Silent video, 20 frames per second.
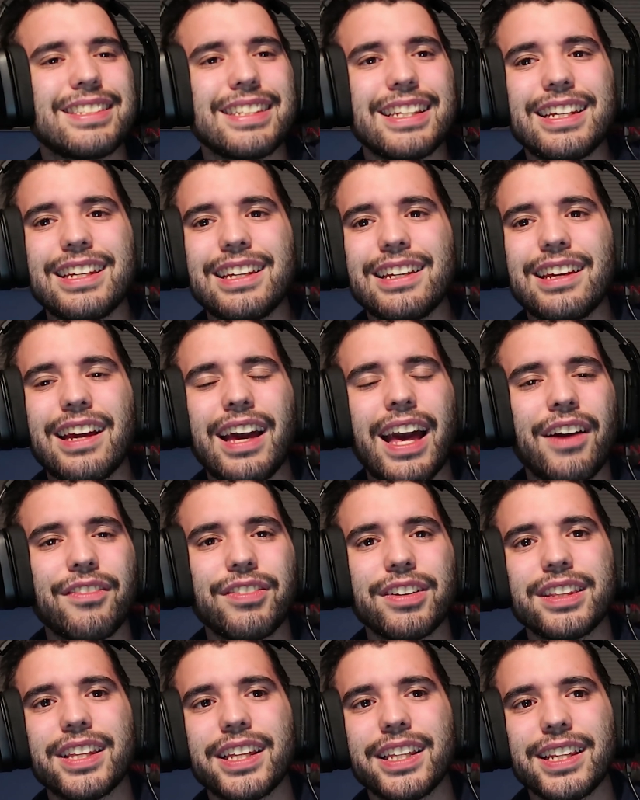see
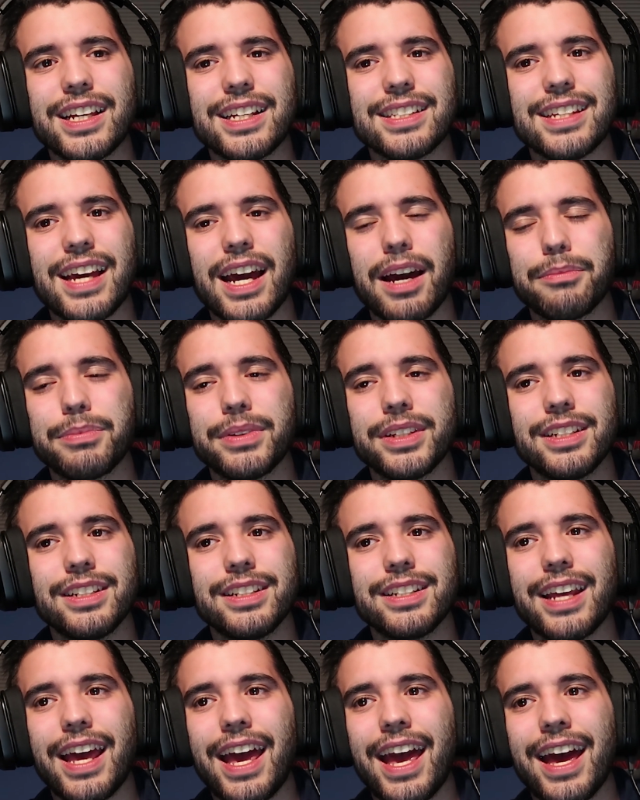everything that's
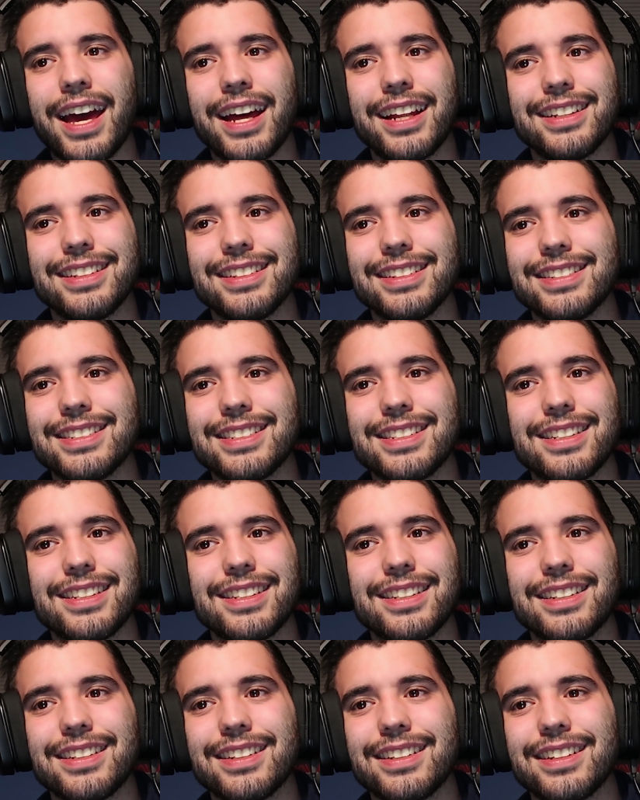happened and...
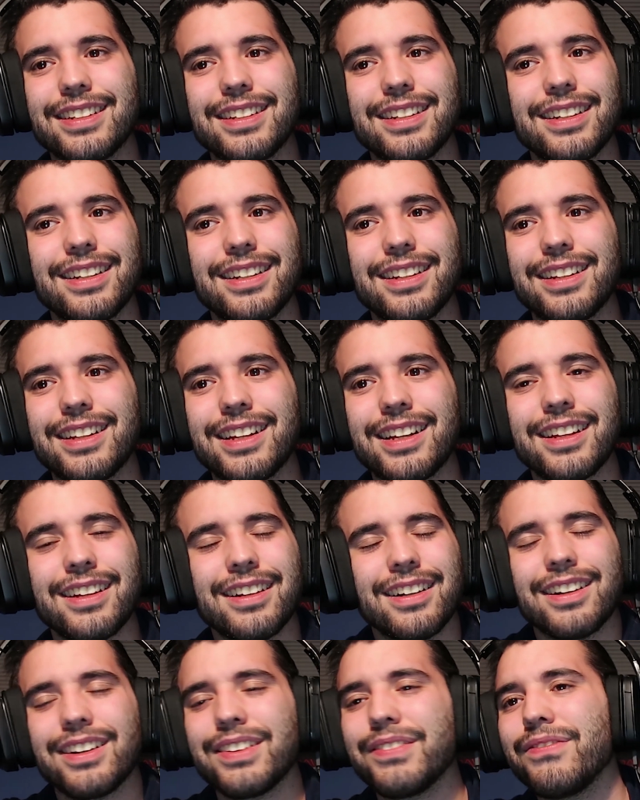
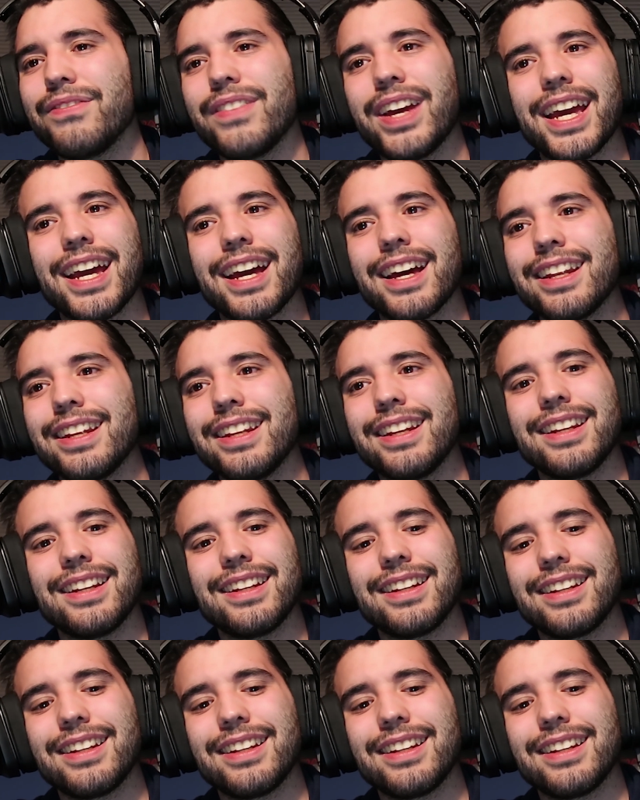Oh man.